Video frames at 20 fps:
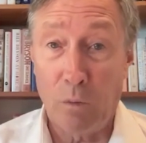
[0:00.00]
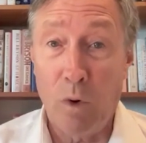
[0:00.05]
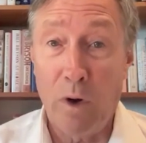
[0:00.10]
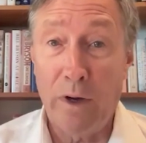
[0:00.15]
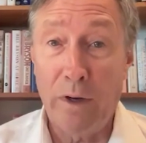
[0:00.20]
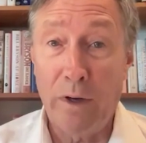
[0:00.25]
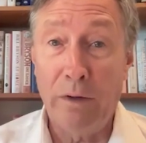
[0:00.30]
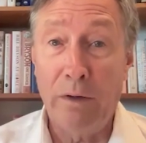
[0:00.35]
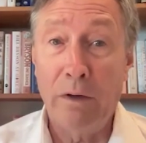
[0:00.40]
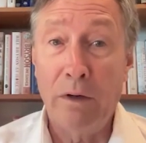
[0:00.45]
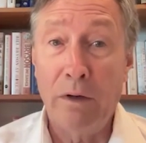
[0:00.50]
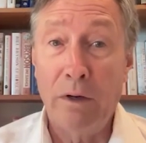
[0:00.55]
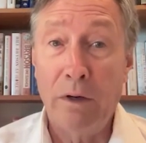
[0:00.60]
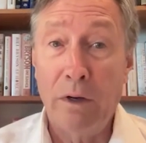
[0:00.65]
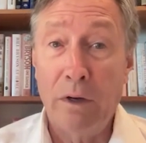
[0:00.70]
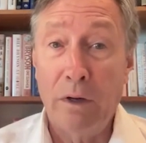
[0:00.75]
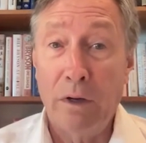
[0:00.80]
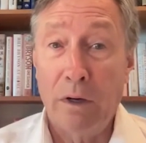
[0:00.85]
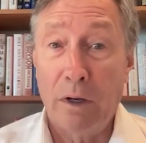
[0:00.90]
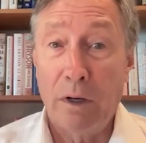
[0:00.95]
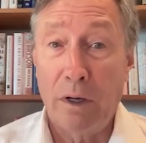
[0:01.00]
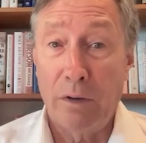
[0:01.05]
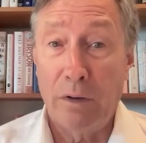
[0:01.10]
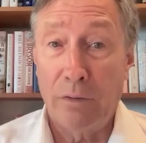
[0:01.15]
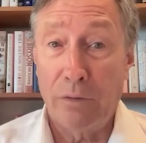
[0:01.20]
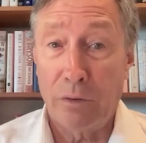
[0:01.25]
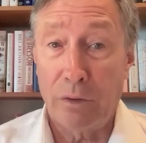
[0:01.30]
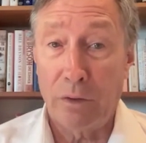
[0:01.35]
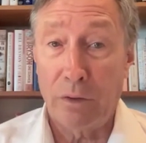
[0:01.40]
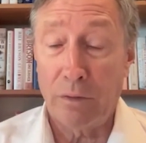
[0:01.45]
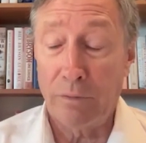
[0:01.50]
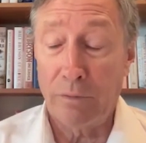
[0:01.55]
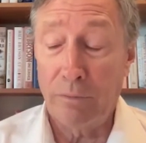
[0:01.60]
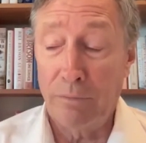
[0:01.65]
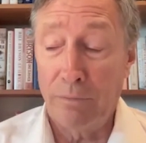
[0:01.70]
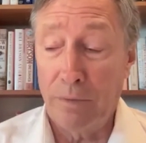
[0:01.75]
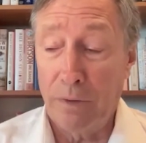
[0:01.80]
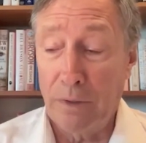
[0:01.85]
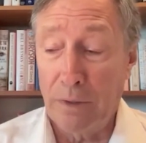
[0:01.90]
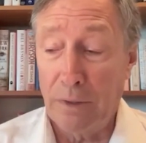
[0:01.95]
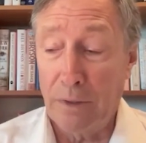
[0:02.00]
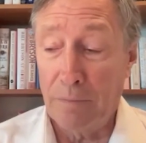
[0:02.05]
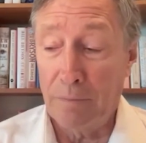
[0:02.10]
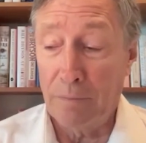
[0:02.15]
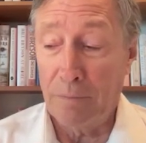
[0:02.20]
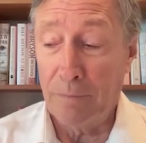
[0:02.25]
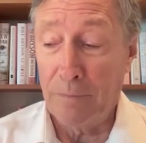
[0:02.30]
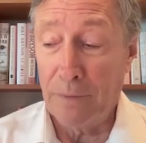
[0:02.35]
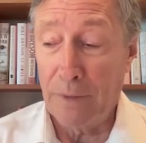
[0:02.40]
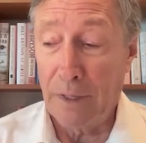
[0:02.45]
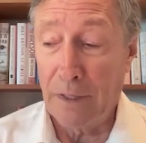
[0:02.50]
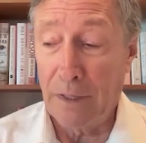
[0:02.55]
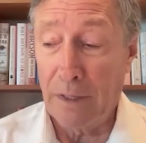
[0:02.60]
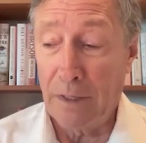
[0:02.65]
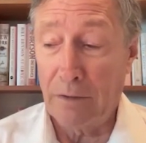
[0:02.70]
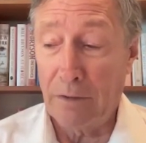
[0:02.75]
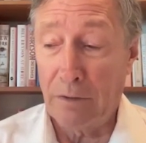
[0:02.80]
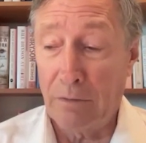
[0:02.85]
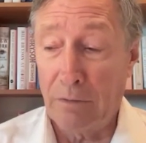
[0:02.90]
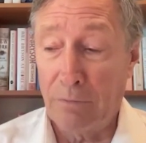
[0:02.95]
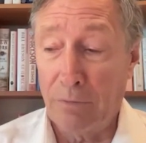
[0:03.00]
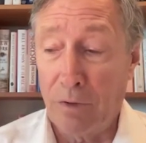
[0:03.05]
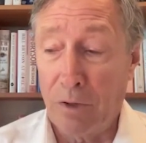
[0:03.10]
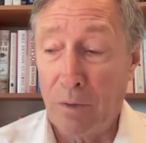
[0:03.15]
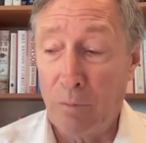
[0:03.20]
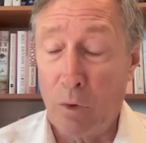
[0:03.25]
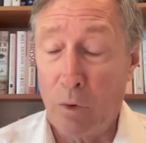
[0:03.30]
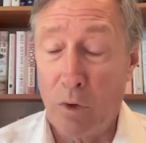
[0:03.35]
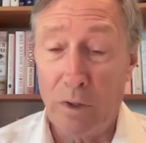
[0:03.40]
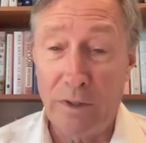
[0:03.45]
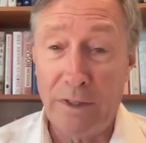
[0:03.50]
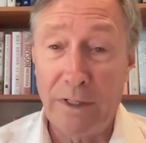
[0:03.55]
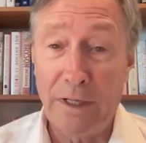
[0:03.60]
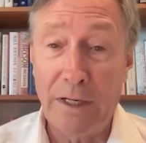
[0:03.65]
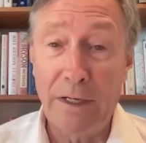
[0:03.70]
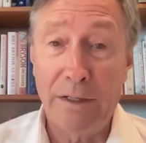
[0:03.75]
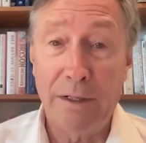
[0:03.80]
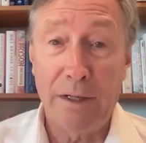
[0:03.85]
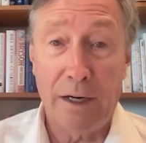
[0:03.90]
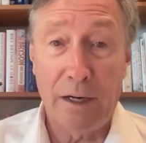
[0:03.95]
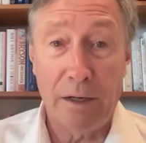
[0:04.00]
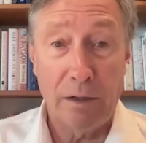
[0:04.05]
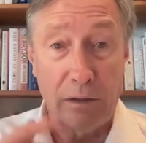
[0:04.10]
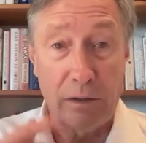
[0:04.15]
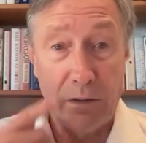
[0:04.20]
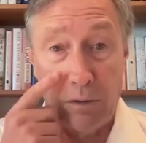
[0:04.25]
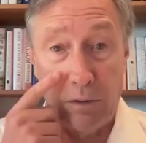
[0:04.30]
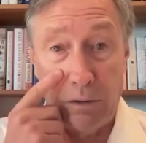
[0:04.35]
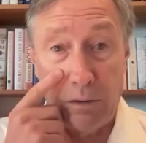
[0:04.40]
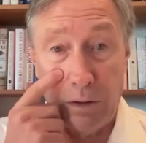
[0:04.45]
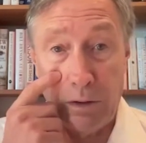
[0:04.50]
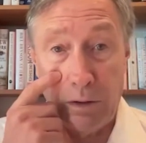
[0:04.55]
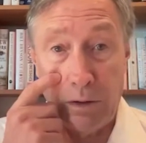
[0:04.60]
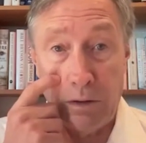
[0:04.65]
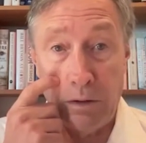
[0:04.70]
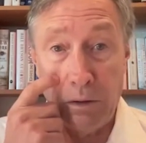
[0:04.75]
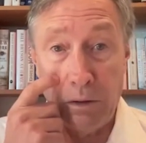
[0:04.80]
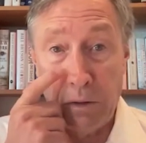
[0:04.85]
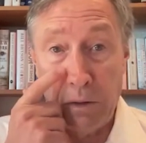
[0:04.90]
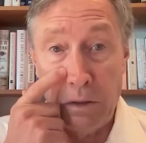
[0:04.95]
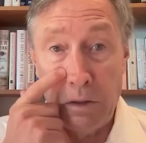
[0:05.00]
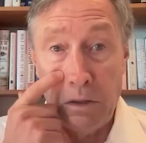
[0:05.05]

One uh, sort of uh, getting into far more detail uh,